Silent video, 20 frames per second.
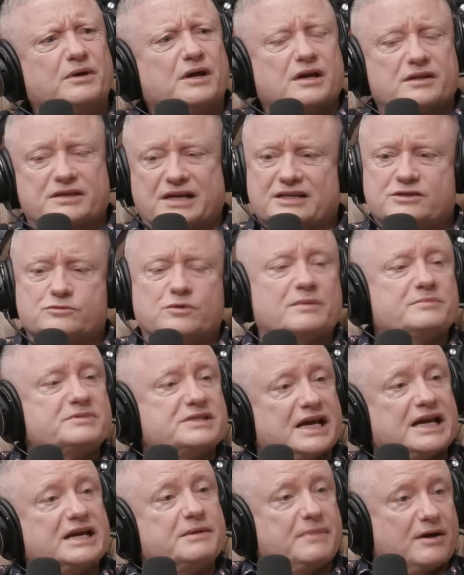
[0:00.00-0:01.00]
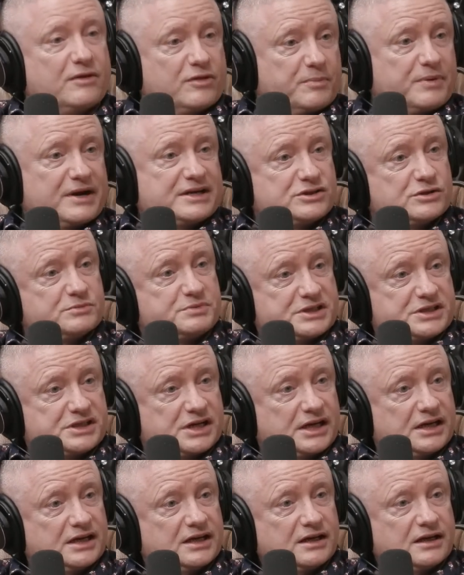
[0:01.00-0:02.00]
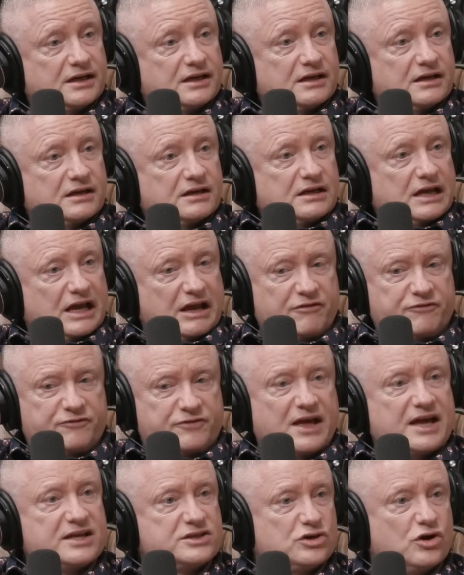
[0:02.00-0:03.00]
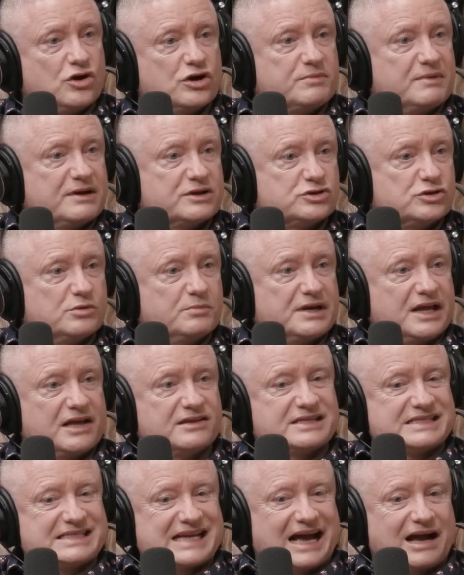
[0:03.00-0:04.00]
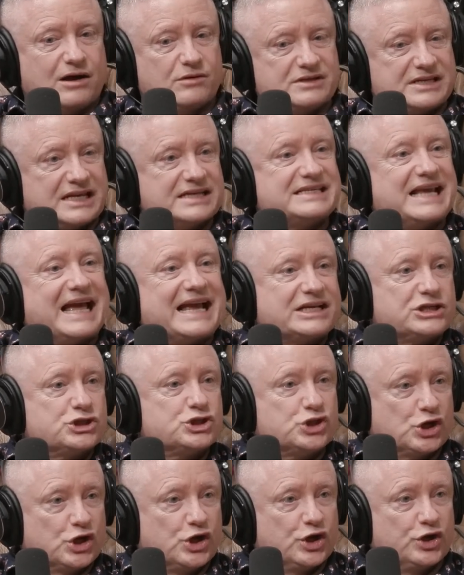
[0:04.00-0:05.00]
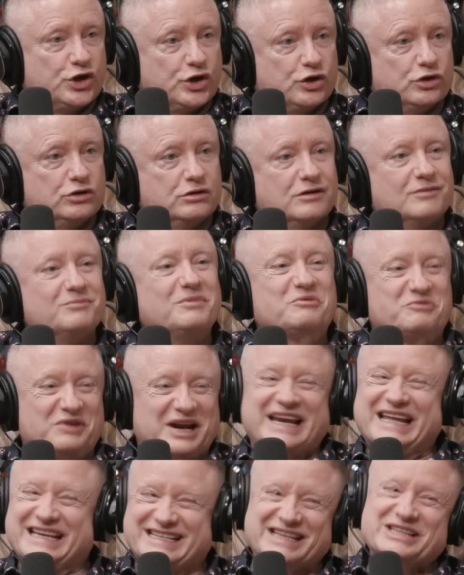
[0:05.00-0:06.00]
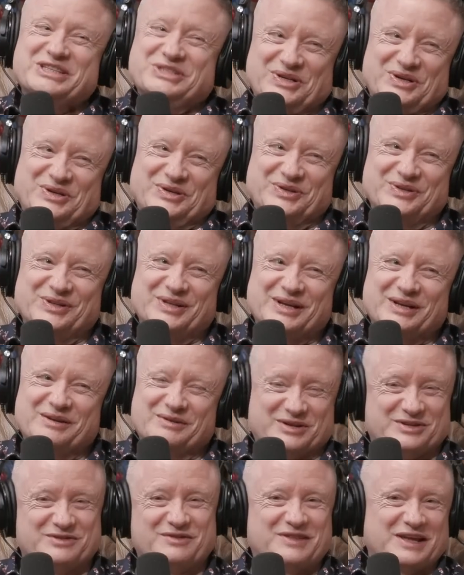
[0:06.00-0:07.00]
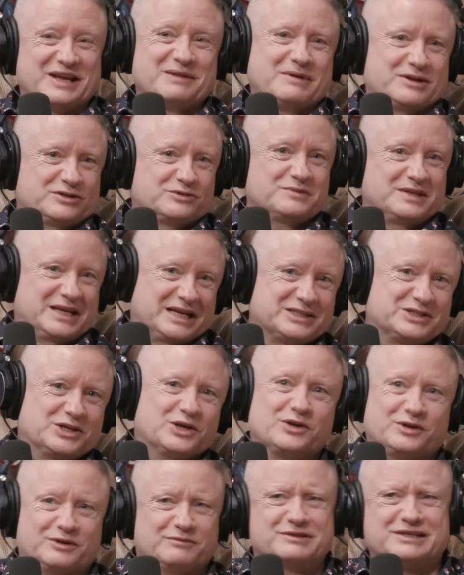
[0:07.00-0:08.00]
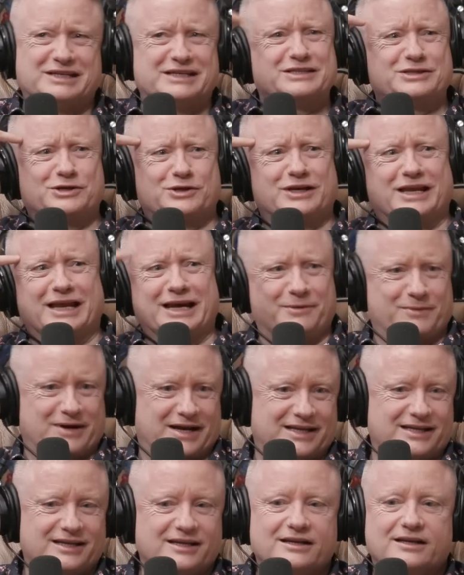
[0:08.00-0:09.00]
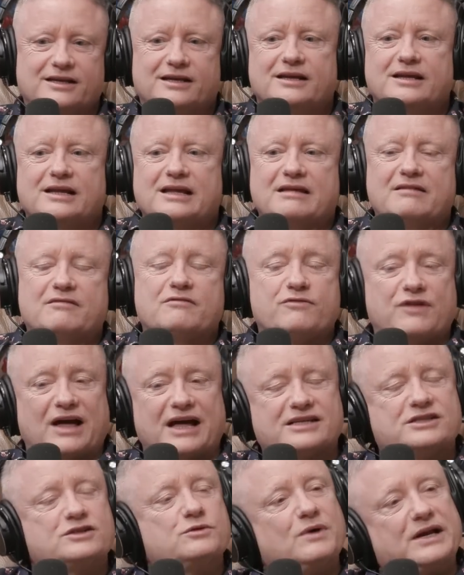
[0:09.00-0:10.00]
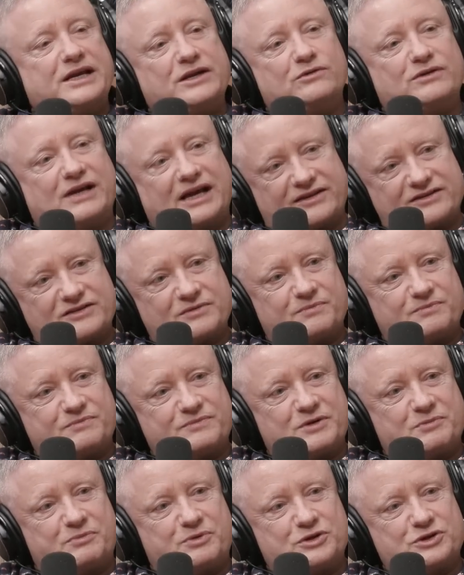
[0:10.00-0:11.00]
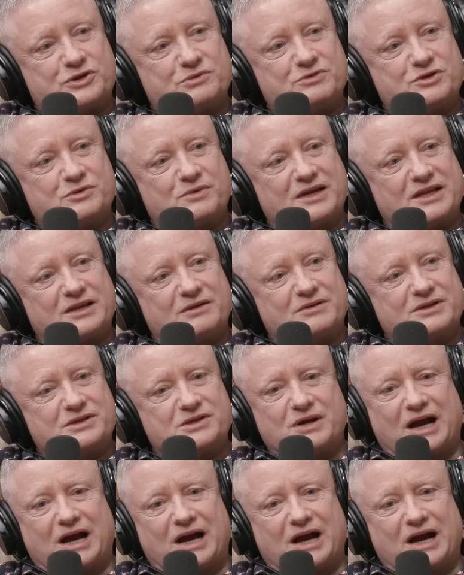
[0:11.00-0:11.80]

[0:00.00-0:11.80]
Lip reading: That's what I'm saying about the press-ups, you see. If they're talking about somebody else that's external, but really it's internal, because you're thinking about something external, it's internal anyway. Yeah. That's the way you'll get to push them to where they want to.